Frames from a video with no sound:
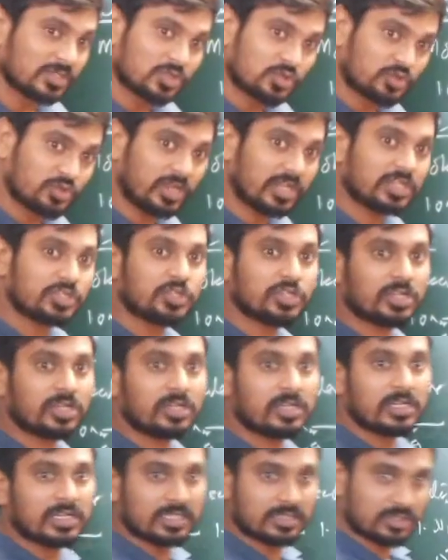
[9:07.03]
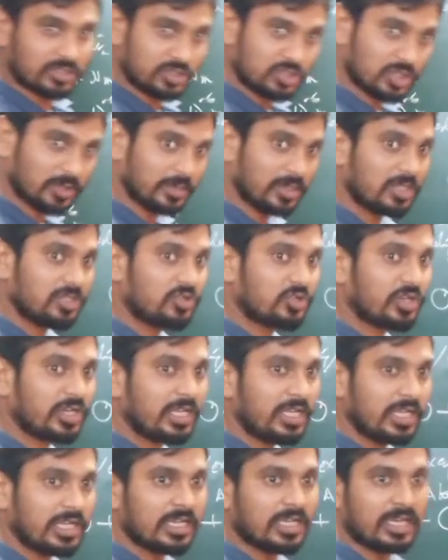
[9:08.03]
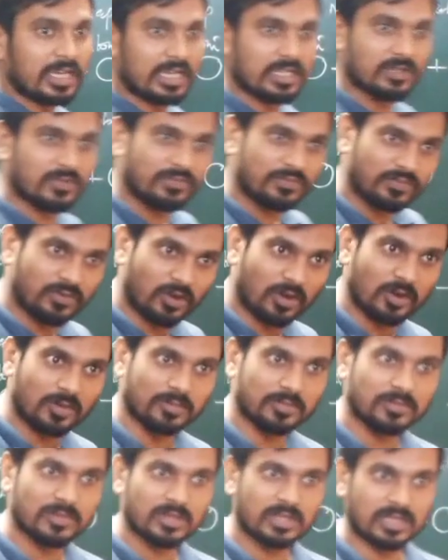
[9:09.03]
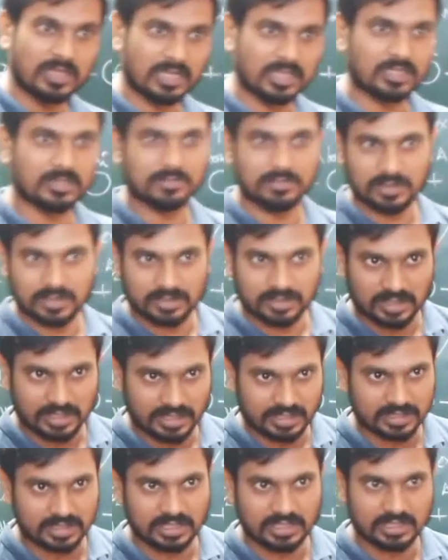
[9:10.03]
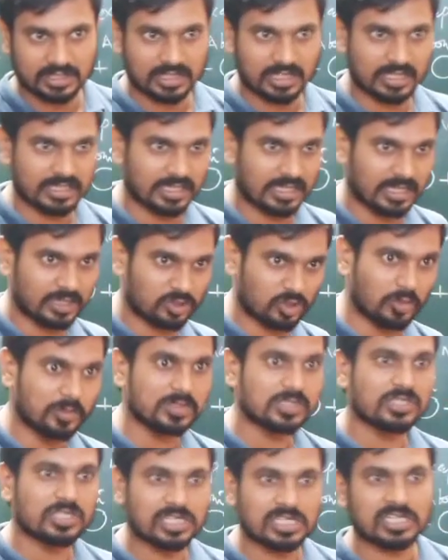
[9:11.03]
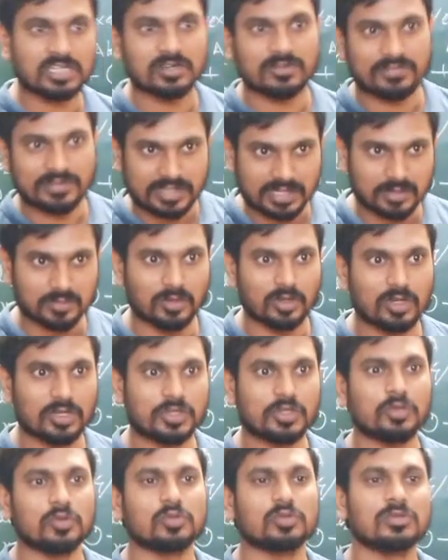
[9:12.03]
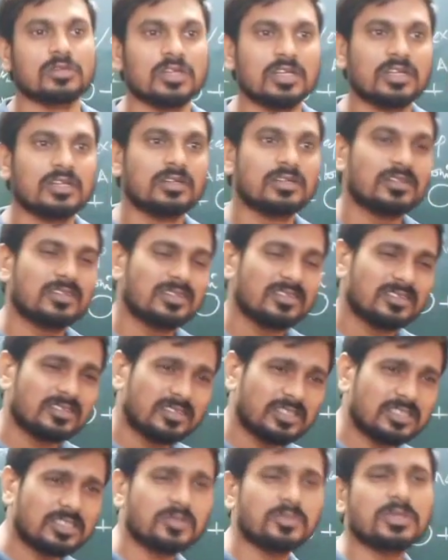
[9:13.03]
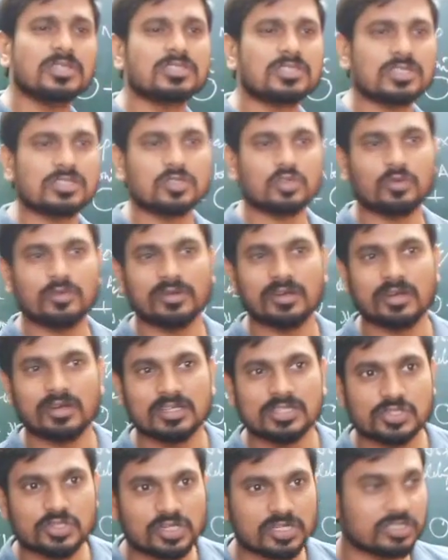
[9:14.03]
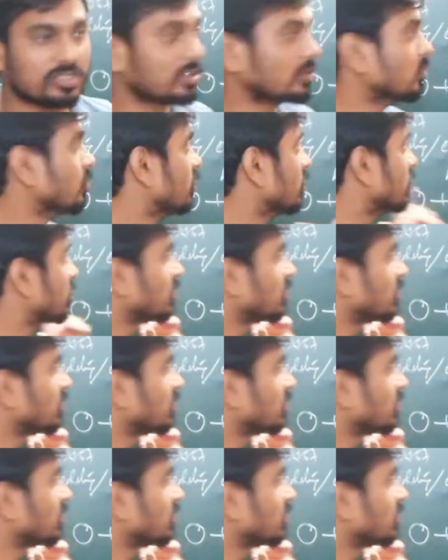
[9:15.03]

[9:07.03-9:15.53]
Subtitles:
structure, the geometry and the form and the atomicity of any molecule determines its overall structure. So this